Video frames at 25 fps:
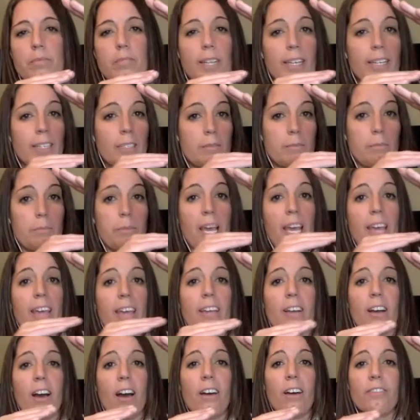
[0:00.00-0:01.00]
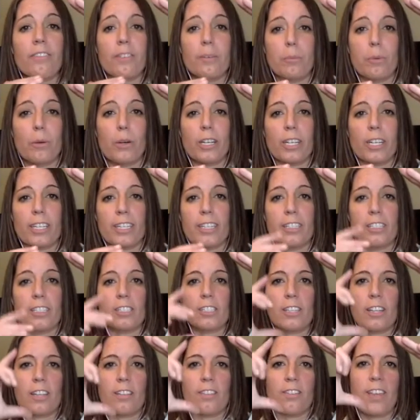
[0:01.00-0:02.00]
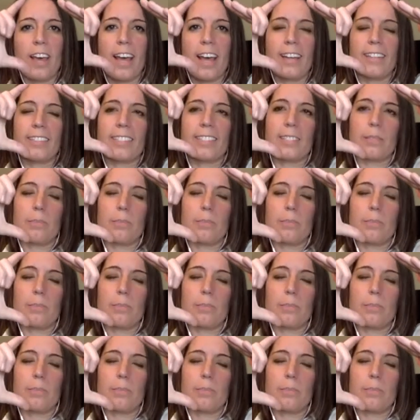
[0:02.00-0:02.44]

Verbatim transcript: like paying off the mortgage, that mm-hmm.